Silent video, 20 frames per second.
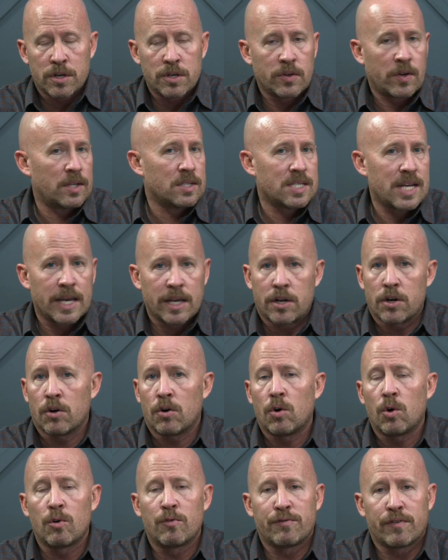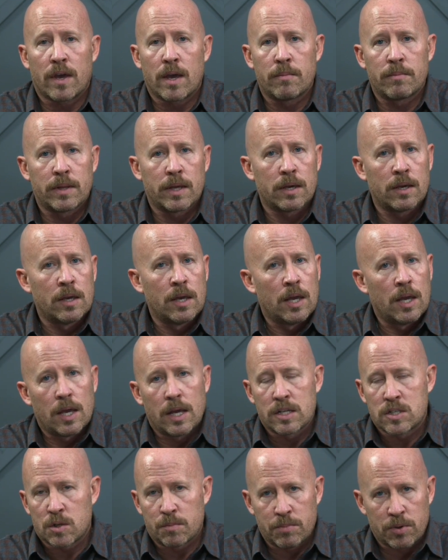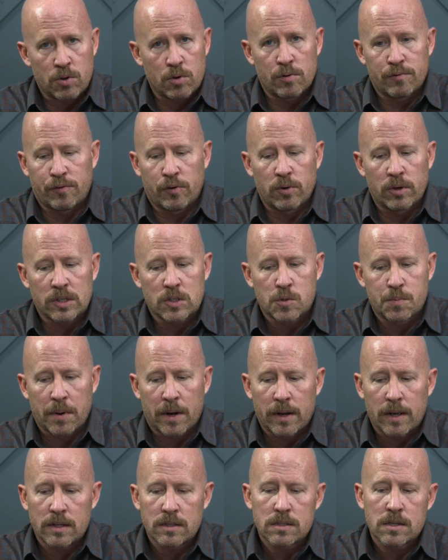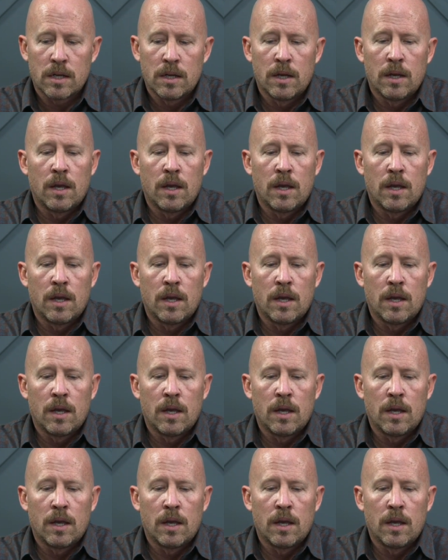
You can take your whole family. It's a beautiful experience.